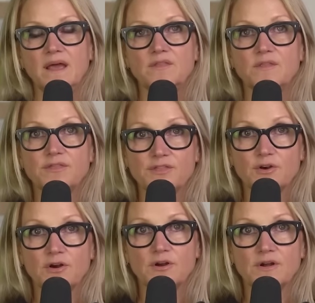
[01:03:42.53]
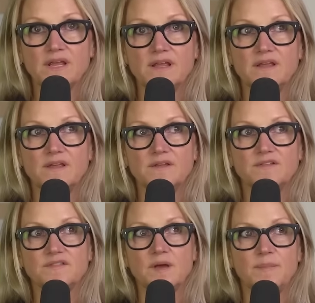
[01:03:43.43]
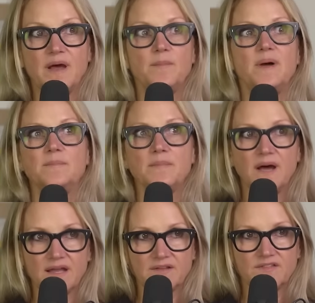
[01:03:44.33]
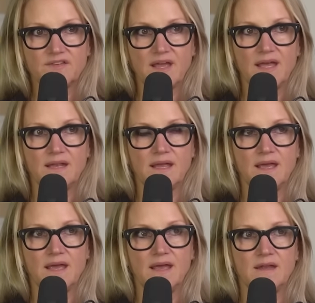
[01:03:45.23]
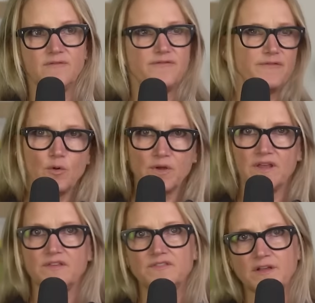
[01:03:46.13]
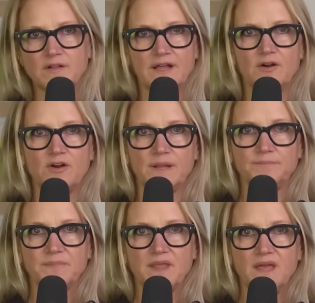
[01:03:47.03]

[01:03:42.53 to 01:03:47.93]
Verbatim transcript: And the third is about my mindset and focus and clarity.